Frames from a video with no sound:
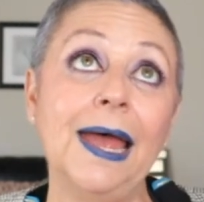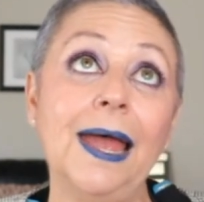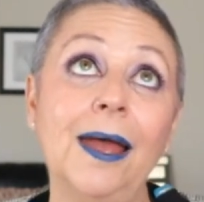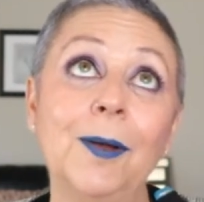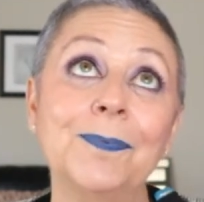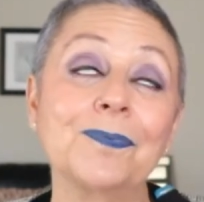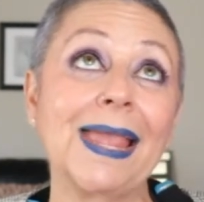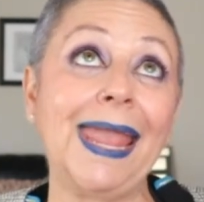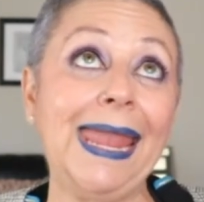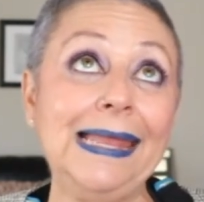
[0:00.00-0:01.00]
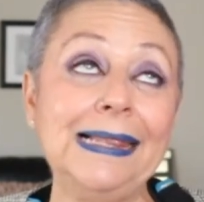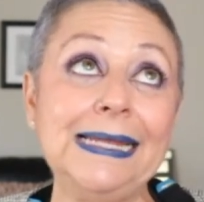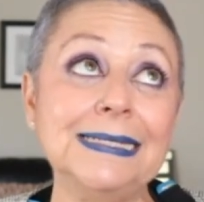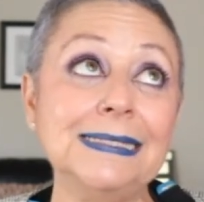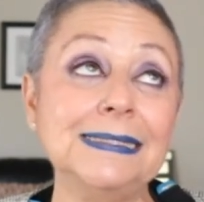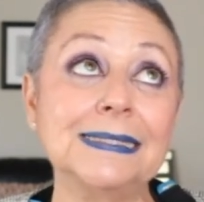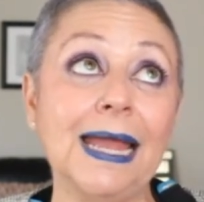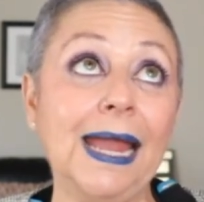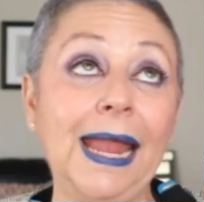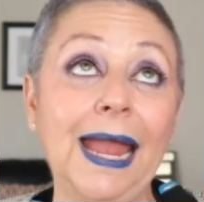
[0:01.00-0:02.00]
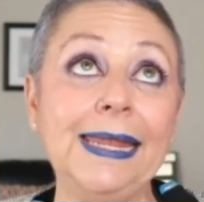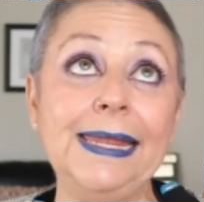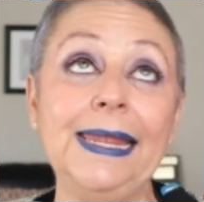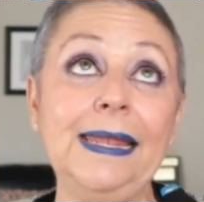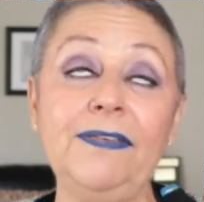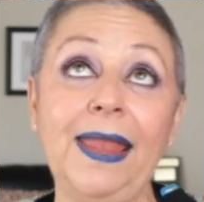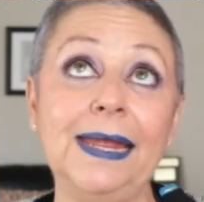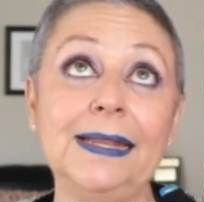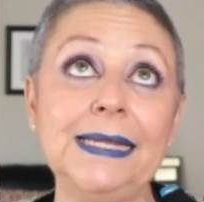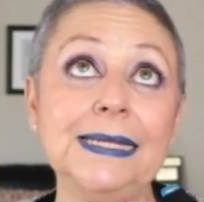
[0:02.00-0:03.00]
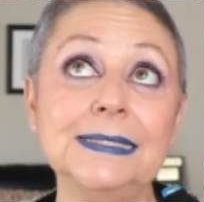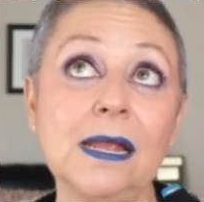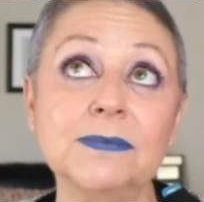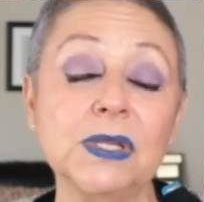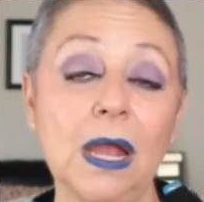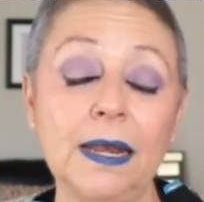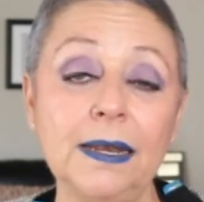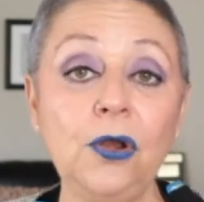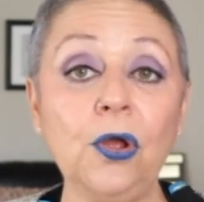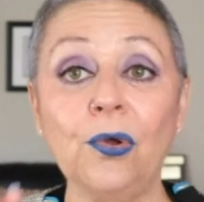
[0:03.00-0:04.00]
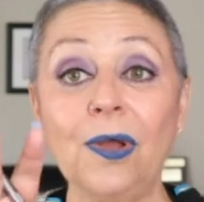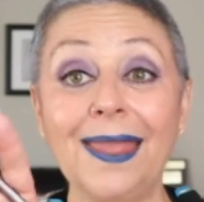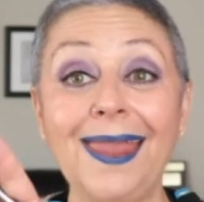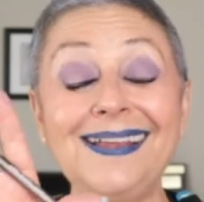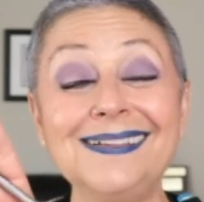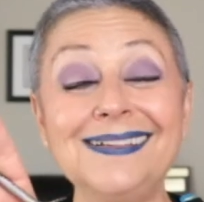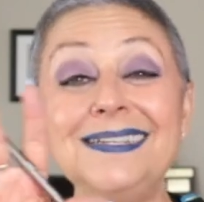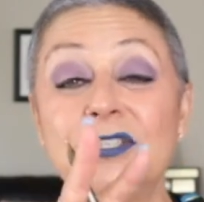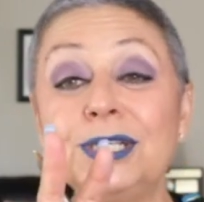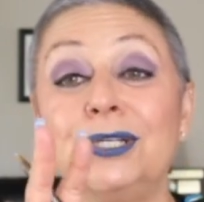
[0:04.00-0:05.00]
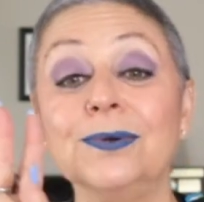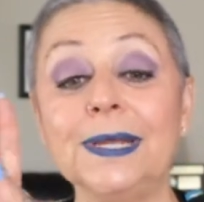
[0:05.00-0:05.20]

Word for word: Um, aliens. I, I if Aliens comes on, no Aliens two.